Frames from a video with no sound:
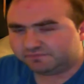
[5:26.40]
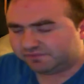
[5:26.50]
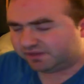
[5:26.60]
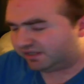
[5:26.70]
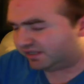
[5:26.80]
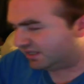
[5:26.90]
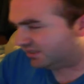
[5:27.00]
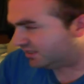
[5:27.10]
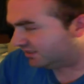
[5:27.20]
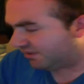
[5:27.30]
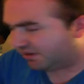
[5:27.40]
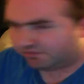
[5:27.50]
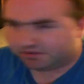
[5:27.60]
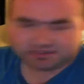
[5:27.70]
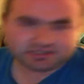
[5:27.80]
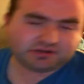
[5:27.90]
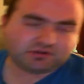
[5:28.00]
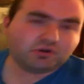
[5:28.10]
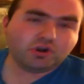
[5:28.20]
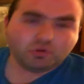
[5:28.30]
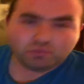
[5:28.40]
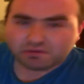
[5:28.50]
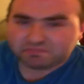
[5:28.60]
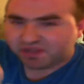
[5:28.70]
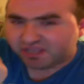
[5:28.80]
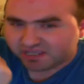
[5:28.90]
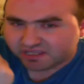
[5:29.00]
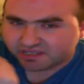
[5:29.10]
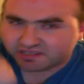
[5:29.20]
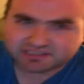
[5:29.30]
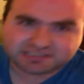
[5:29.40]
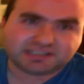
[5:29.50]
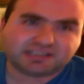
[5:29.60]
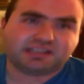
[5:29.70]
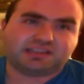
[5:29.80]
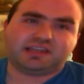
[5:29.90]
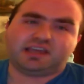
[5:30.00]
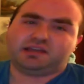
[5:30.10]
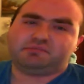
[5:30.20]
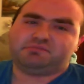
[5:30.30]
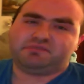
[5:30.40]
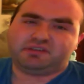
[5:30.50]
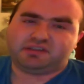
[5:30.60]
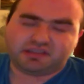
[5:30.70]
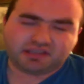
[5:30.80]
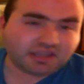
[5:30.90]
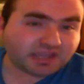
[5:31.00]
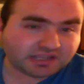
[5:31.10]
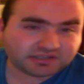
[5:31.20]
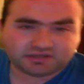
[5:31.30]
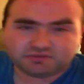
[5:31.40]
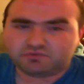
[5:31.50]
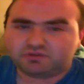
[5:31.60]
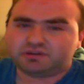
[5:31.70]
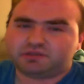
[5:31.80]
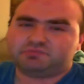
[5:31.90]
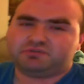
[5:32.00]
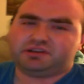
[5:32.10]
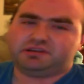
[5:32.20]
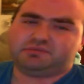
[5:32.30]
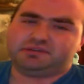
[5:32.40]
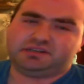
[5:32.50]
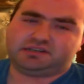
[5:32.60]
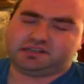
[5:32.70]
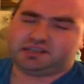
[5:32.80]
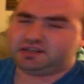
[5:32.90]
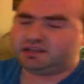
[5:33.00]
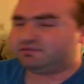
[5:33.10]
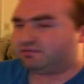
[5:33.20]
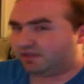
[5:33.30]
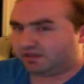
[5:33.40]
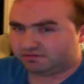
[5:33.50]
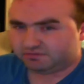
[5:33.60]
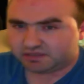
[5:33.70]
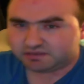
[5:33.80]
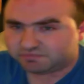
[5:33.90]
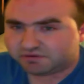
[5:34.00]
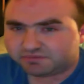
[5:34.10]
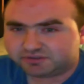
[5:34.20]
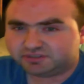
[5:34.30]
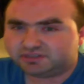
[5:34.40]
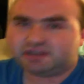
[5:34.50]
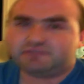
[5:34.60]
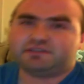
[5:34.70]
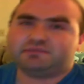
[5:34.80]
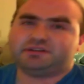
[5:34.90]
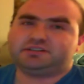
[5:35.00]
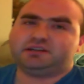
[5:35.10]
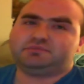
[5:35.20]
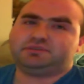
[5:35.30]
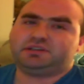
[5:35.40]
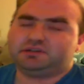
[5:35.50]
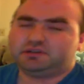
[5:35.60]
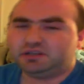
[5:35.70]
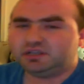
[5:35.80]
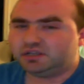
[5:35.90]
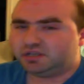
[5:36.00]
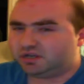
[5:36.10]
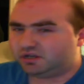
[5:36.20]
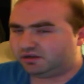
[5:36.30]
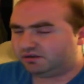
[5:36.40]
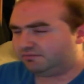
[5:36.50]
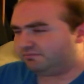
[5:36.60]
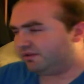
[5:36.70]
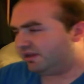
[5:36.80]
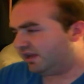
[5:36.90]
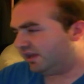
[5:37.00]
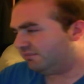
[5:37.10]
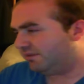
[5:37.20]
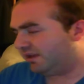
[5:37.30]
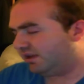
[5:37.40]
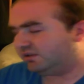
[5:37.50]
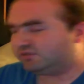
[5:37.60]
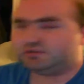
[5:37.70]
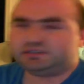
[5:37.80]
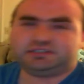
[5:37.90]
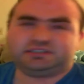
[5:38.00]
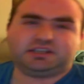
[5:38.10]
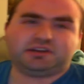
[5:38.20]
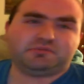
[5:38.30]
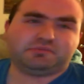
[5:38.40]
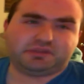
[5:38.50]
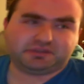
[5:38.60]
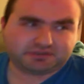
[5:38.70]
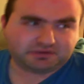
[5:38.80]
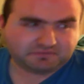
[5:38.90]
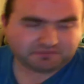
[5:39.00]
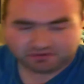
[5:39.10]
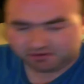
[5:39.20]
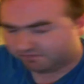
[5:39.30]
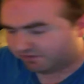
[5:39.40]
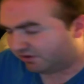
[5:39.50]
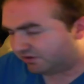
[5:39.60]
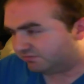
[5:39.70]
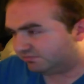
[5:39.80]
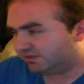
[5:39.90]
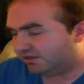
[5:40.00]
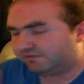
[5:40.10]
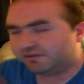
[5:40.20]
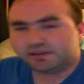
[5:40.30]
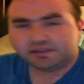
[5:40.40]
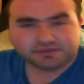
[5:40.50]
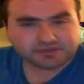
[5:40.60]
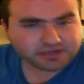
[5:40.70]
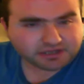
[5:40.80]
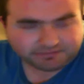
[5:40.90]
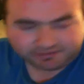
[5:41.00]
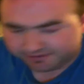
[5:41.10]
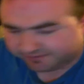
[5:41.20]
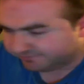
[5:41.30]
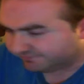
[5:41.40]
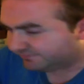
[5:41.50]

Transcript: like anticipated one. It's not no punch. It's not like that, but it actually will get pretty damn addicting. And after that, it's pretty much definitely on my top tier anime 2016 opening so far. Like very awesome stuff. So, anyways.